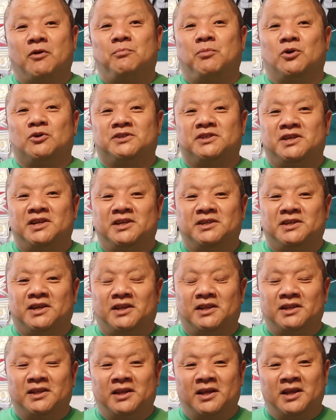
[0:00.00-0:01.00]
football
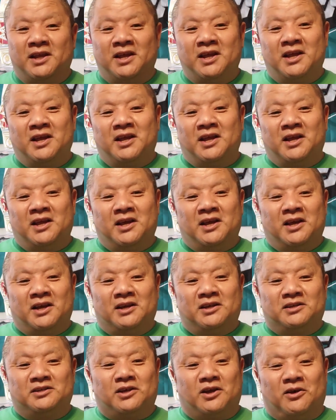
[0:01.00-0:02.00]
season.
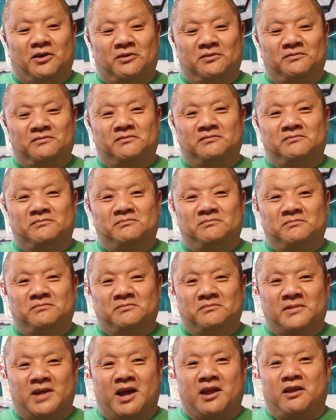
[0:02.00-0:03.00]
So
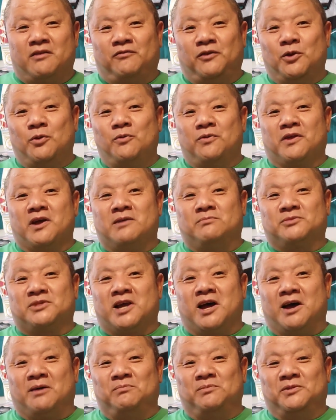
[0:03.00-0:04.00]
I give 2 thumbs
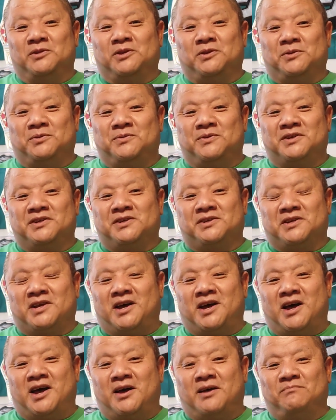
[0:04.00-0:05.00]
up to this
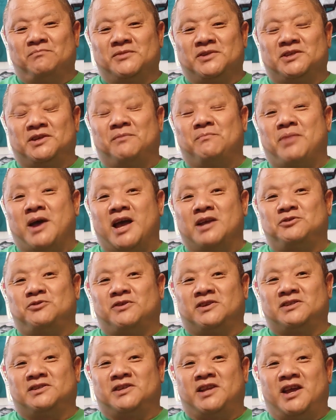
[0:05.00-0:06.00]
St.
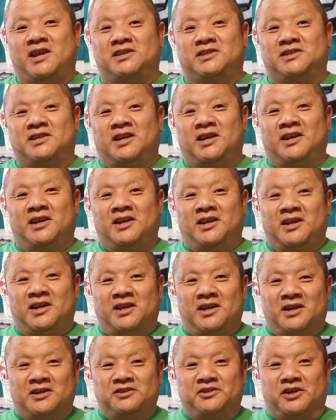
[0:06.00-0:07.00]
Patrick's Day's
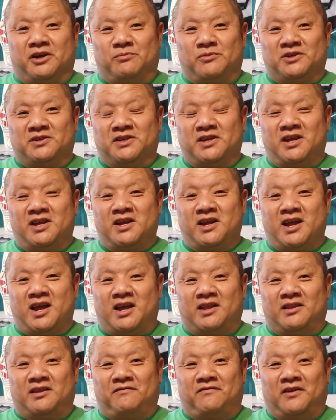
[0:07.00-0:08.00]
Jemerson
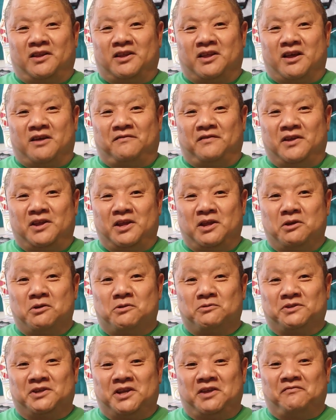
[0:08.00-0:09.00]
and the Philadelphia
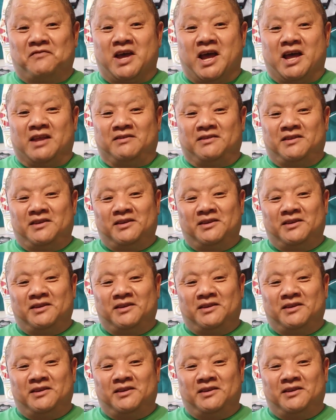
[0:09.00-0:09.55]
Eagles event.